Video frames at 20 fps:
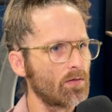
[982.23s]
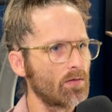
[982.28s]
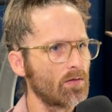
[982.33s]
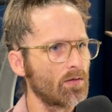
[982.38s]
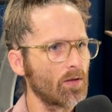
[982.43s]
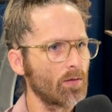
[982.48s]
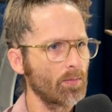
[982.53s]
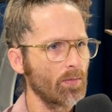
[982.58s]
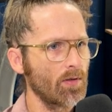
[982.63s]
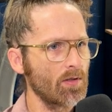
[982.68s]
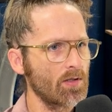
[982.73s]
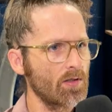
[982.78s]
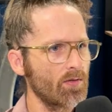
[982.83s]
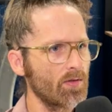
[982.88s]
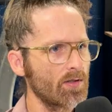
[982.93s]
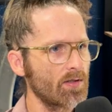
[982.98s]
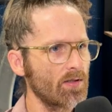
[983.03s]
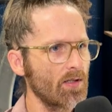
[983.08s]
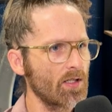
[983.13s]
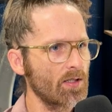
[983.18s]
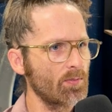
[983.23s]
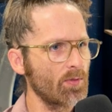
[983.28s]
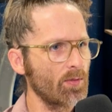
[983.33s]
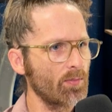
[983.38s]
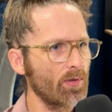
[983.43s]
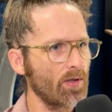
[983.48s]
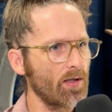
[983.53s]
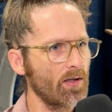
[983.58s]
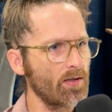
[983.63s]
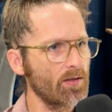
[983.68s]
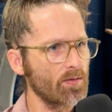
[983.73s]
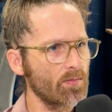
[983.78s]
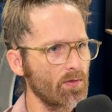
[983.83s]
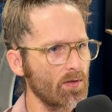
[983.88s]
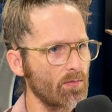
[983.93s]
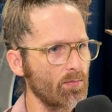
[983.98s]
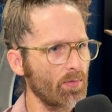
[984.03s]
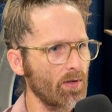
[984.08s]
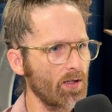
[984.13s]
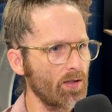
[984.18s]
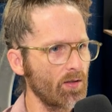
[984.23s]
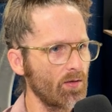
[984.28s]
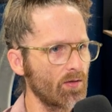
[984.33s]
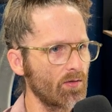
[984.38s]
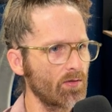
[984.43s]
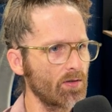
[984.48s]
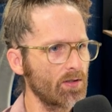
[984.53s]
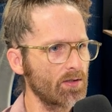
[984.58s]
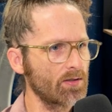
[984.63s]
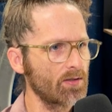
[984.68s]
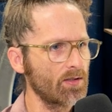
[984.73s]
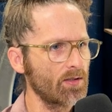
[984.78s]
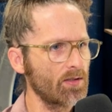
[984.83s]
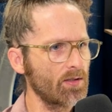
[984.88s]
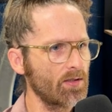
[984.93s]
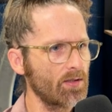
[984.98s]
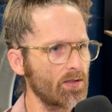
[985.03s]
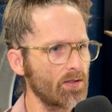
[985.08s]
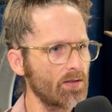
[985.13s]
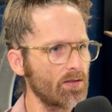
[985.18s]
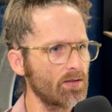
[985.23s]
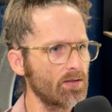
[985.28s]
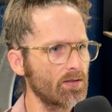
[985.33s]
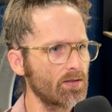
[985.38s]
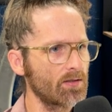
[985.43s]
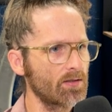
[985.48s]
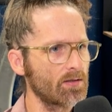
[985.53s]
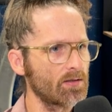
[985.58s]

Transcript: A bunch of assessment plans written by universities.